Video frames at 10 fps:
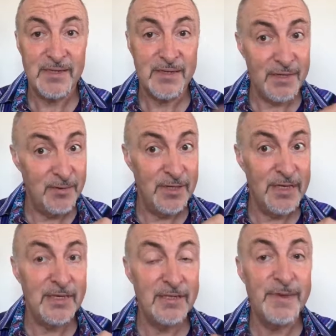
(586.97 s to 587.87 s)
Key one of the
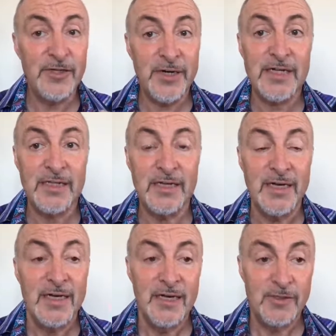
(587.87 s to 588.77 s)
things about attracting
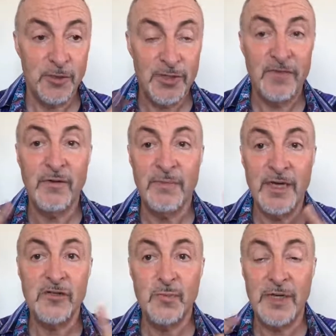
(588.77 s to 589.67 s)
is you attract from a
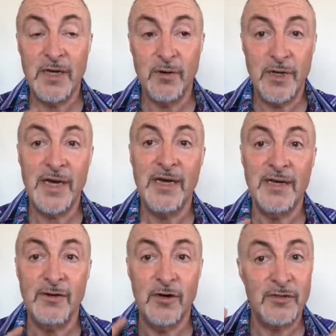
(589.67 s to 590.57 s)
place of being okay,
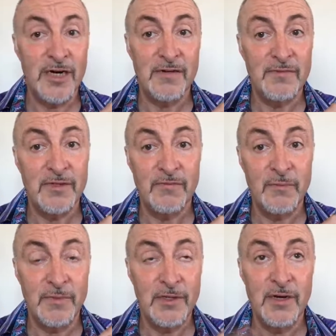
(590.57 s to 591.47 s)
not attracting from
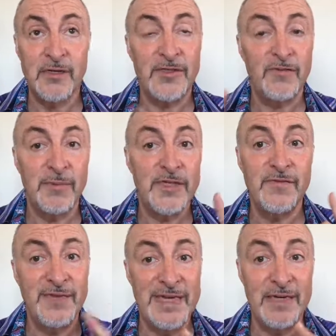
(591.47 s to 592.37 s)
you can't attract from a place of
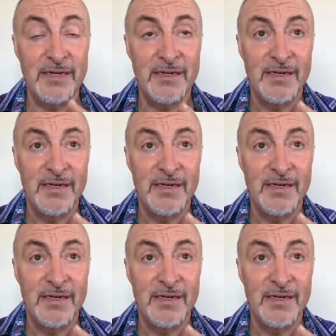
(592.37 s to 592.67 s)
need.